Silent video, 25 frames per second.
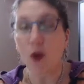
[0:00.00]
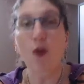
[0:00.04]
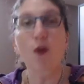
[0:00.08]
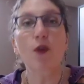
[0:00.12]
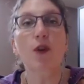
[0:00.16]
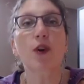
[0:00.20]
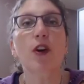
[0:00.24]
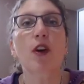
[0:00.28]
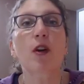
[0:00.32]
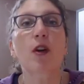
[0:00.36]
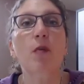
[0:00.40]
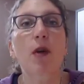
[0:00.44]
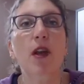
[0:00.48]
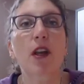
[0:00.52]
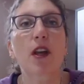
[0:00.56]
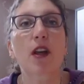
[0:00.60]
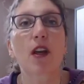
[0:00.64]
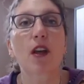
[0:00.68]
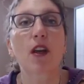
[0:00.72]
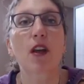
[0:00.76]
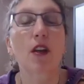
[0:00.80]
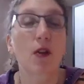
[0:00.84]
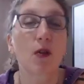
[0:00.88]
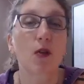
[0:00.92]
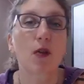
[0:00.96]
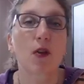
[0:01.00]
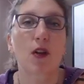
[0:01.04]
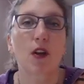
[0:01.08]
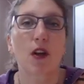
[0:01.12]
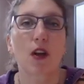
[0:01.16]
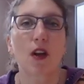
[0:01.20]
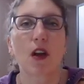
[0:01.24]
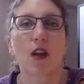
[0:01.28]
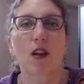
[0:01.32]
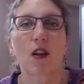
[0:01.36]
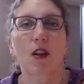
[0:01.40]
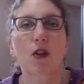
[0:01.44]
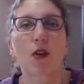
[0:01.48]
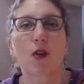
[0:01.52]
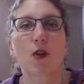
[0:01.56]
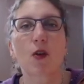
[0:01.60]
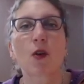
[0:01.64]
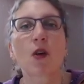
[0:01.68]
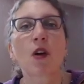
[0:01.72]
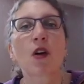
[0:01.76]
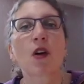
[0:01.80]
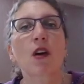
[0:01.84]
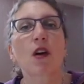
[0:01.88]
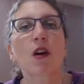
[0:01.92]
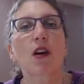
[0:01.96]
overcommitting, which I kind of
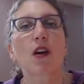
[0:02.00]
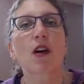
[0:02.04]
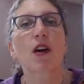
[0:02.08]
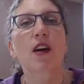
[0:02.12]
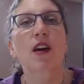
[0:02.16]
do,